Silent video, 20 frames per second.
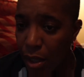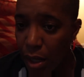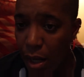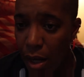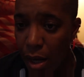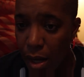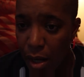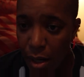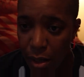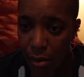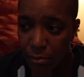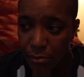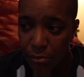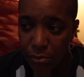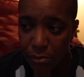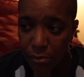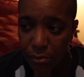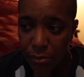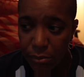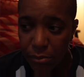
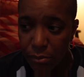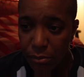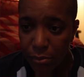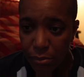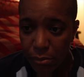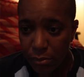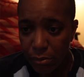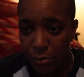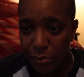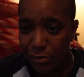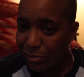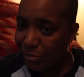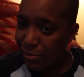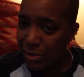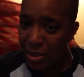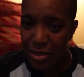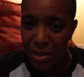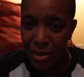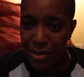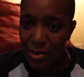Um,
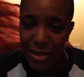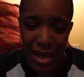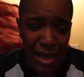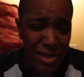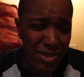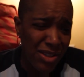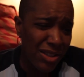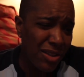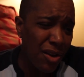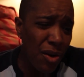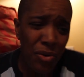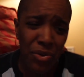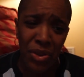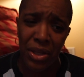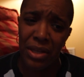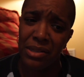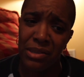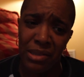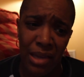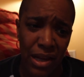sketchy. The whole
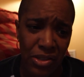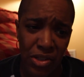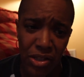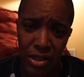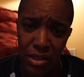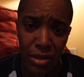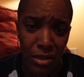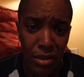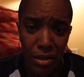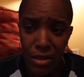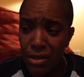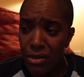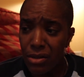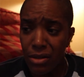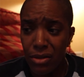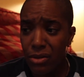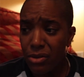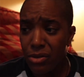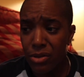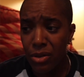thing is sketchy.
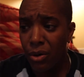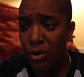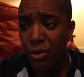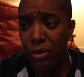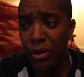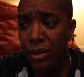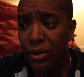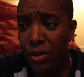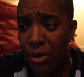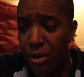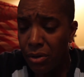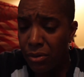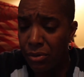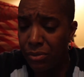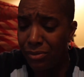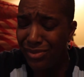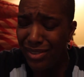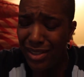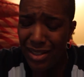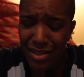So you
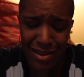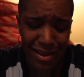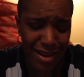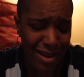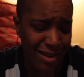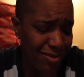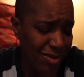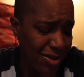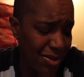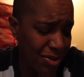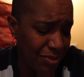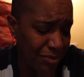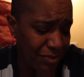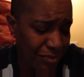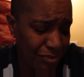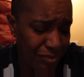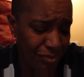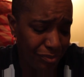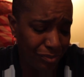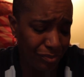know, I don't know.
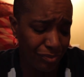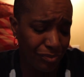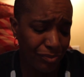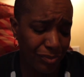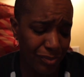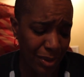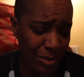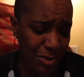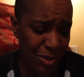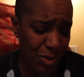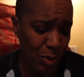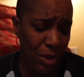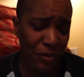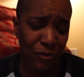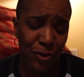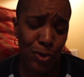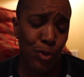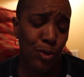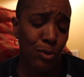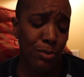I'm just waiting
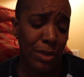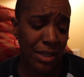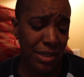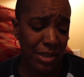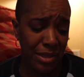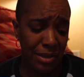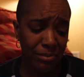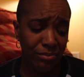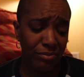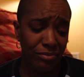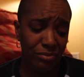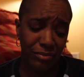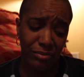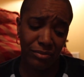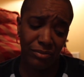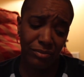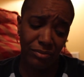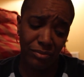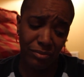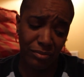for True Blood.
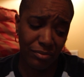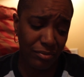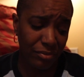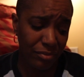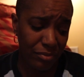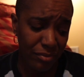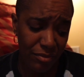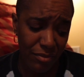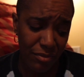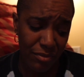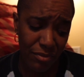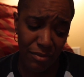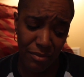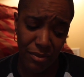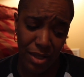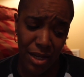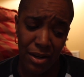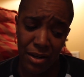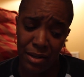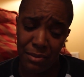
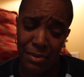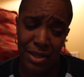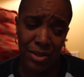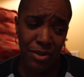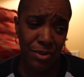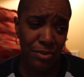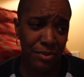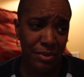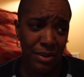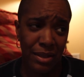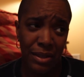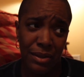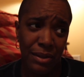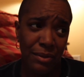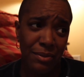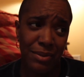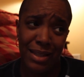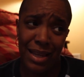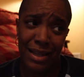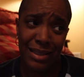Erykah Badu, this
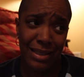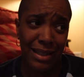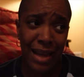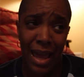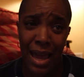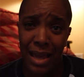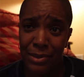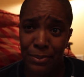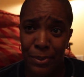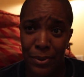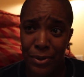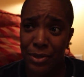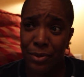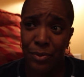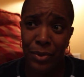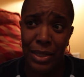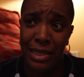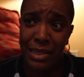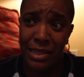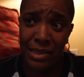was like the last person
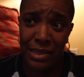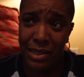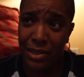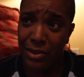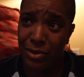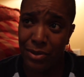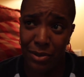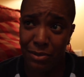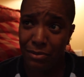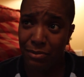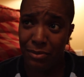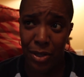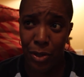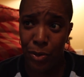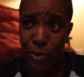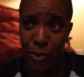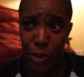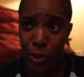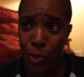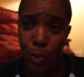we need to see
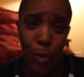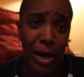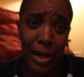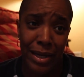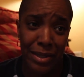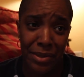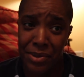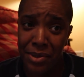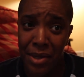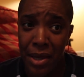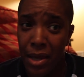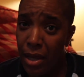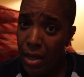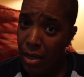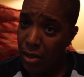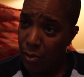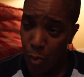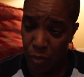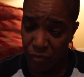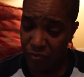Coochie twice.
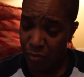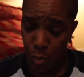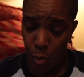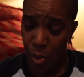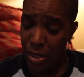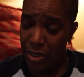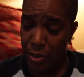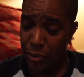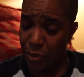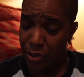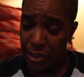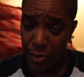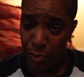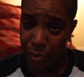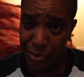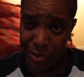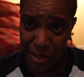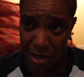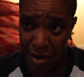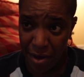Window seat
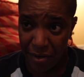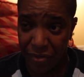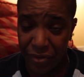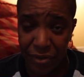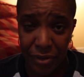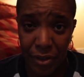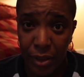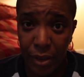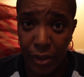was enough.